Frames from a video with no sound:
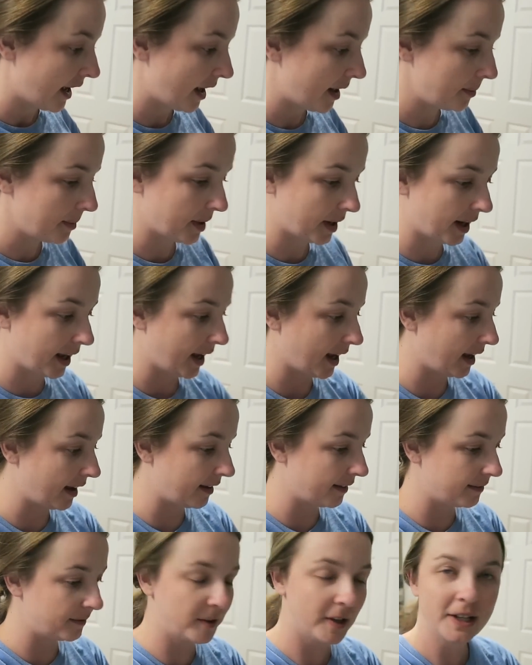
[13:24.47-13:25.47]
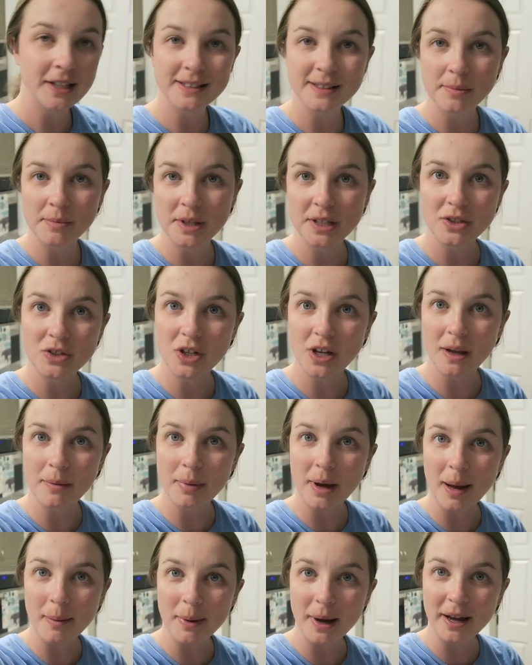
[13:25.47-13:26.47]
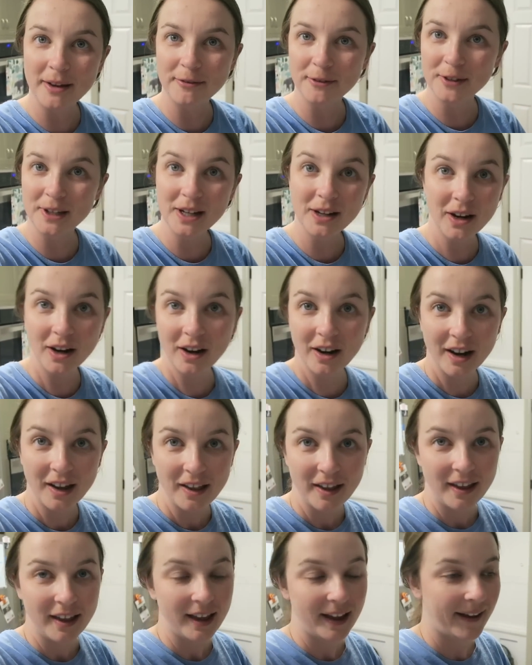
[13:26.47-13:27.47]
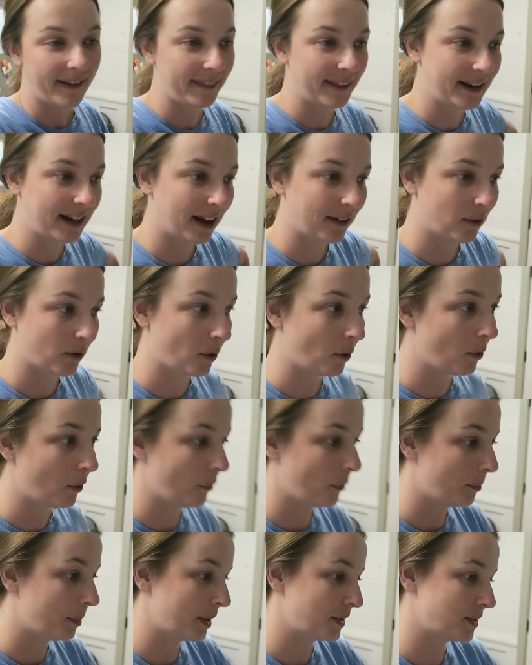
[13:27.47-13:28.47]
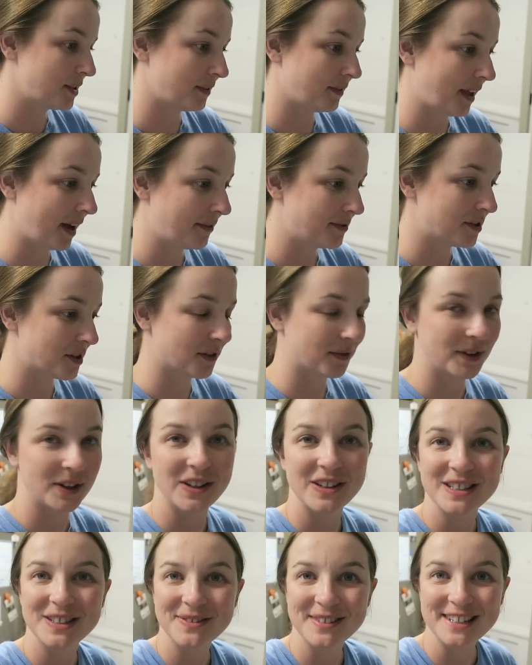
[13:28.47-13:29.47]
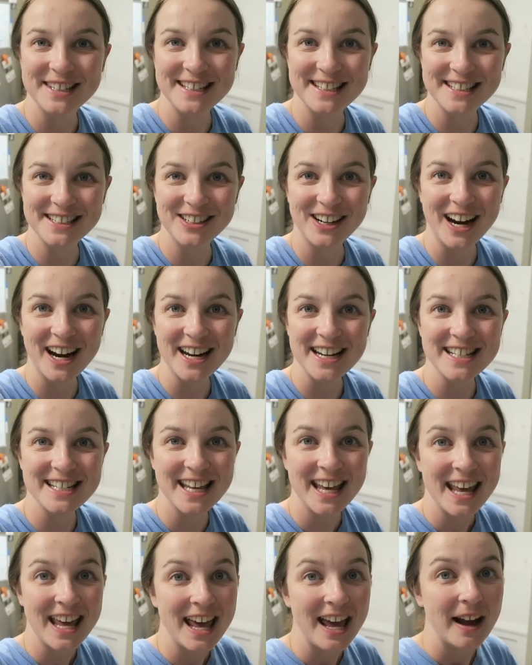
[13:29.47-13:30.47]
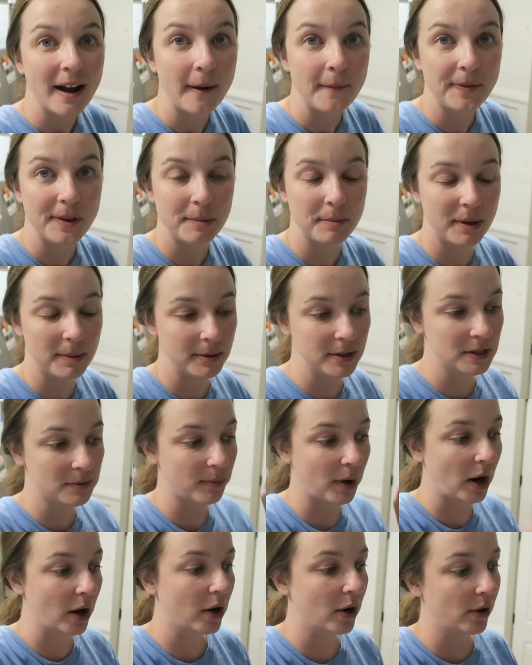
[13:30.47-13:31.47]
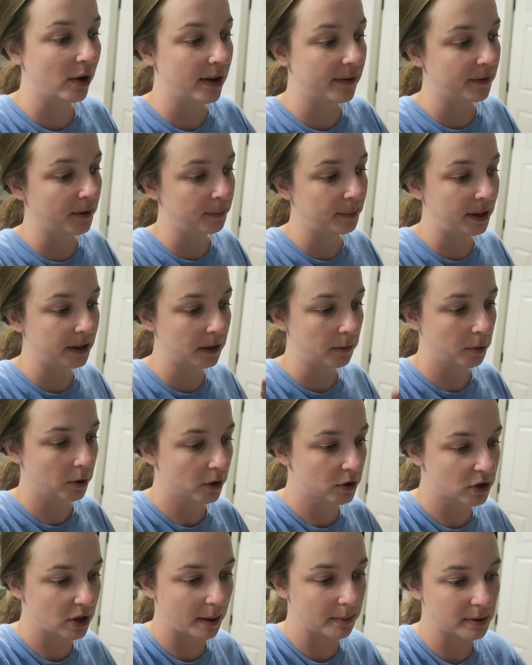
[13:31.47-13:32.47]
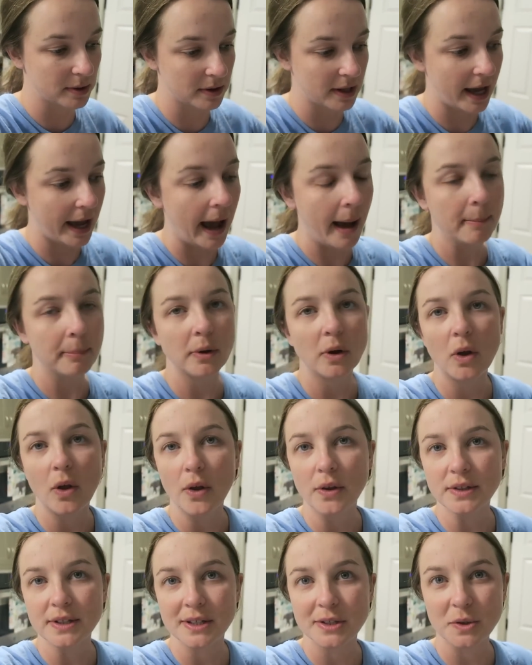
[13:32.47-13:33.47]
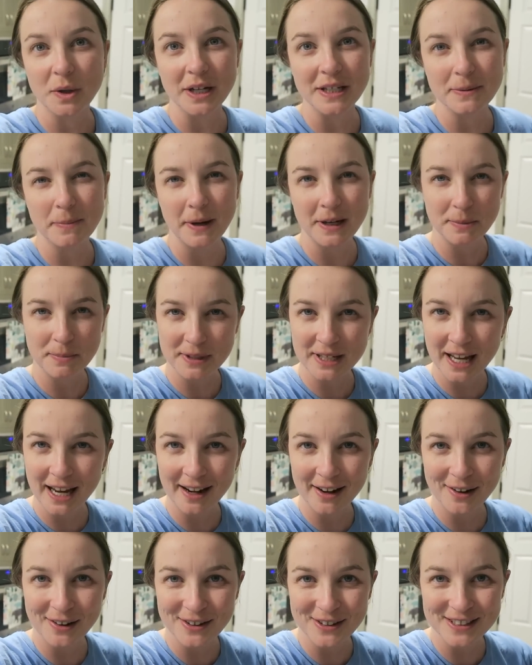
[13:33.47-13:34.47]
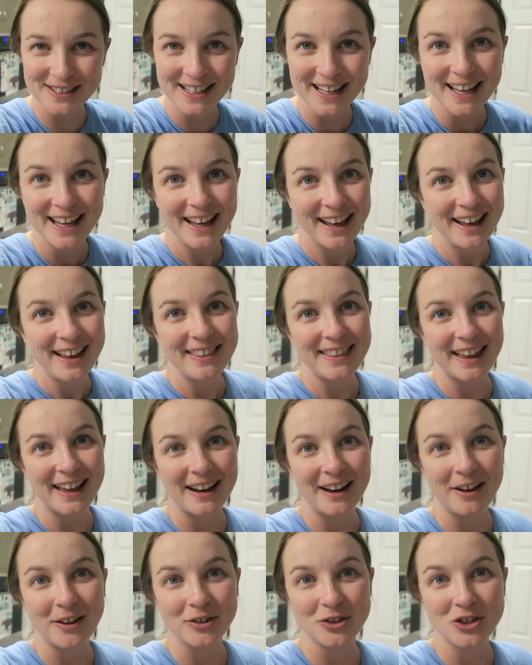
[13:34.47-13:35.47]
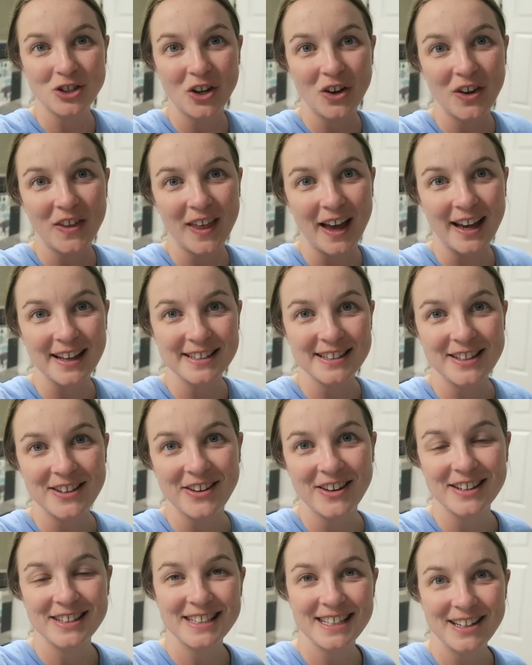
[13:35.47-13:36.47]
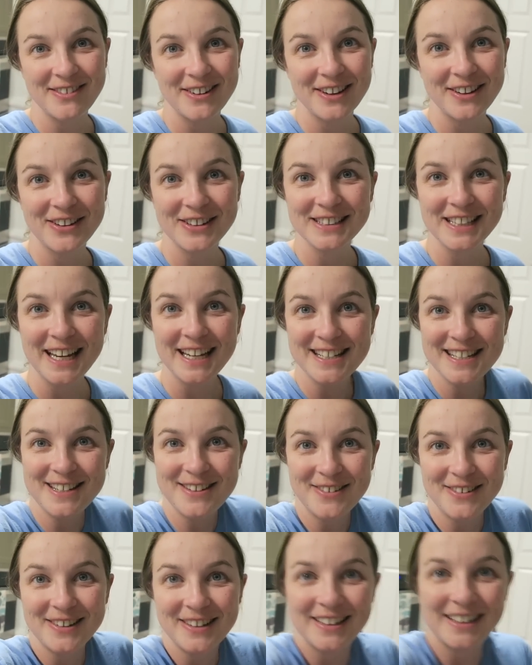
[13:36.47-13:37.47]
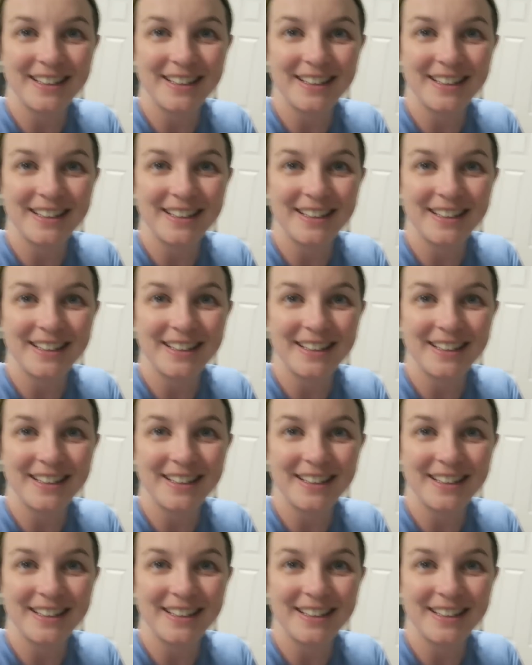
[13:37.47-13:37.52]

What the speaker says: I'm gonna have some of this chicken pot pie for dinner and then have a whole bunch of leftovers, which is great. And then maybe tomorrow, if I make the pork chops with the apples and the twice baked potatoes, then I'll show you that so you can see what it looks like too.